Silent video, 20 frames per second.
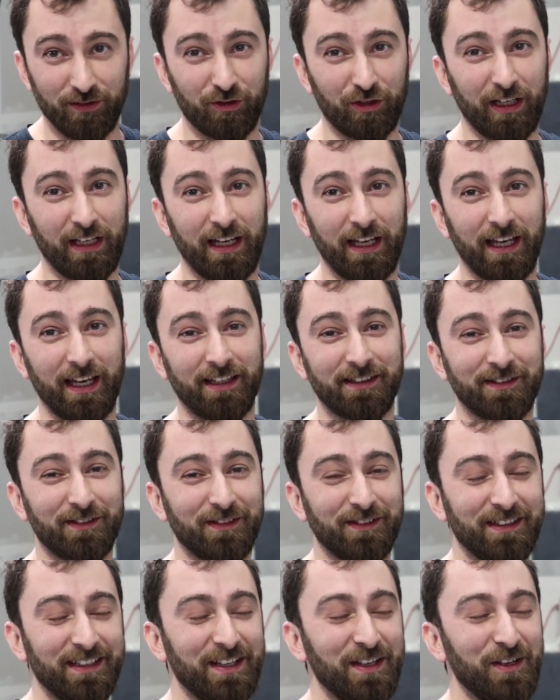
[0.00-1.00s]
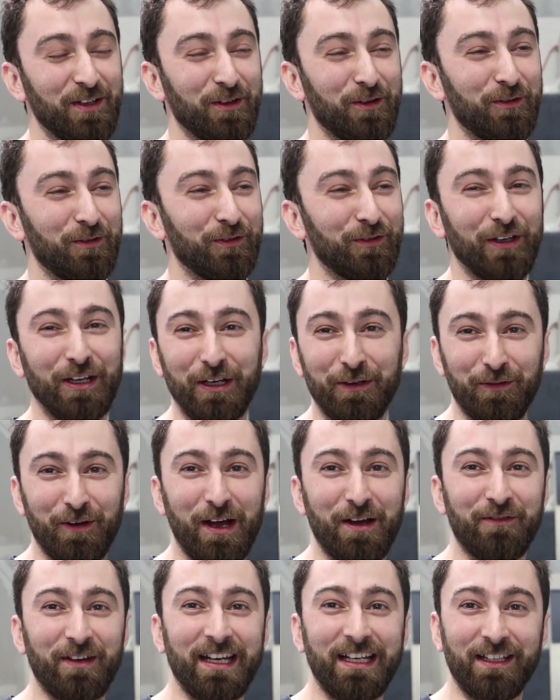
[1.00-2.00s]
GDX
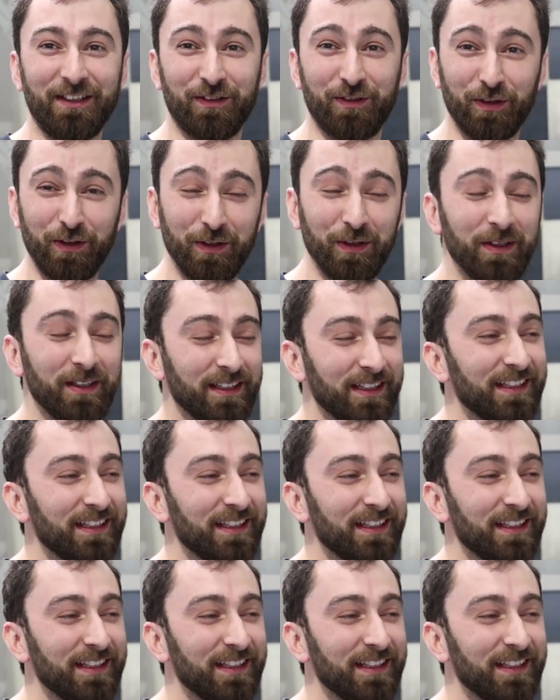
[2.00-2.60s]
3582.